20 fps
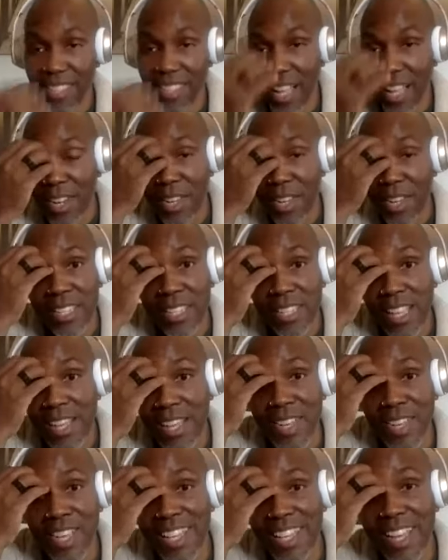not only is
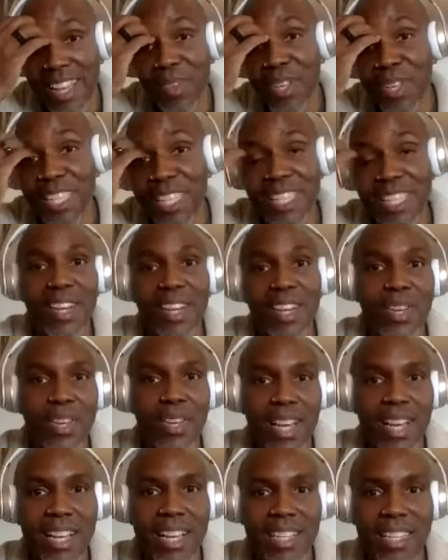it not a
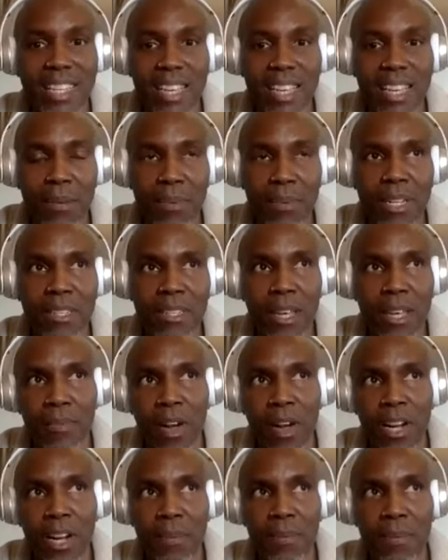good idea, but it's
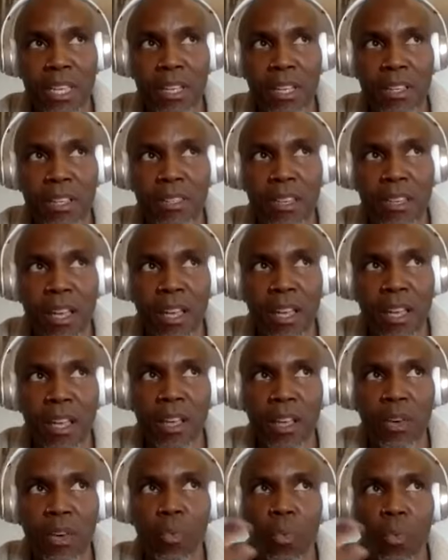ironic, because
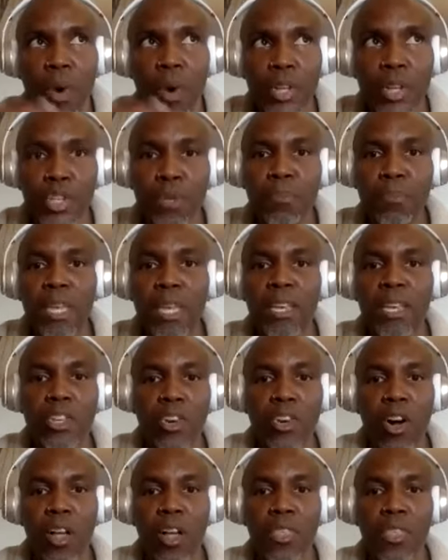when you're being
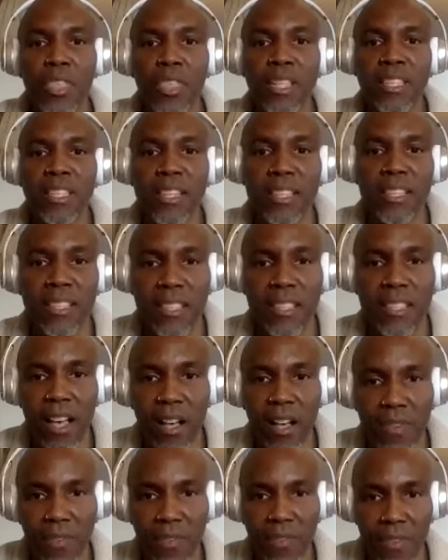your authentic
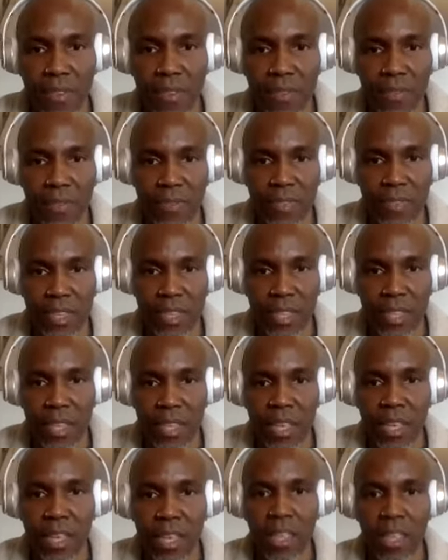self,
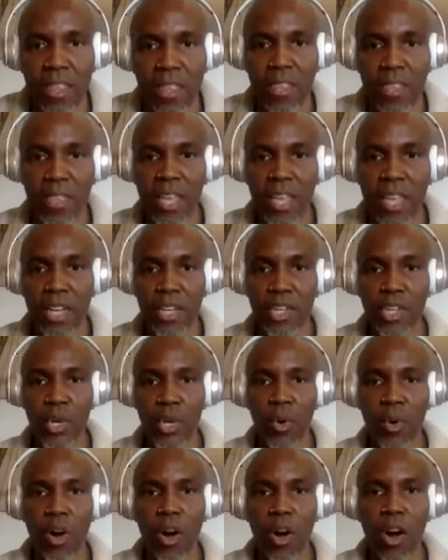then
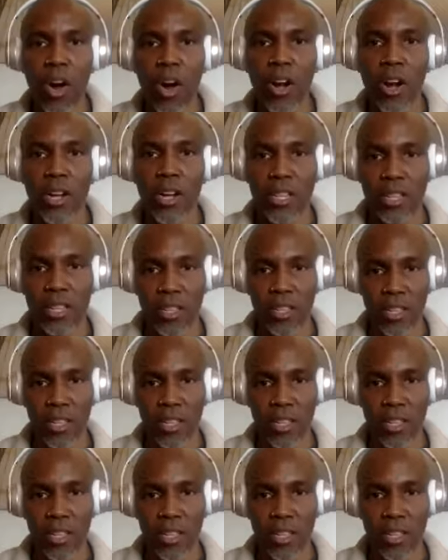your heart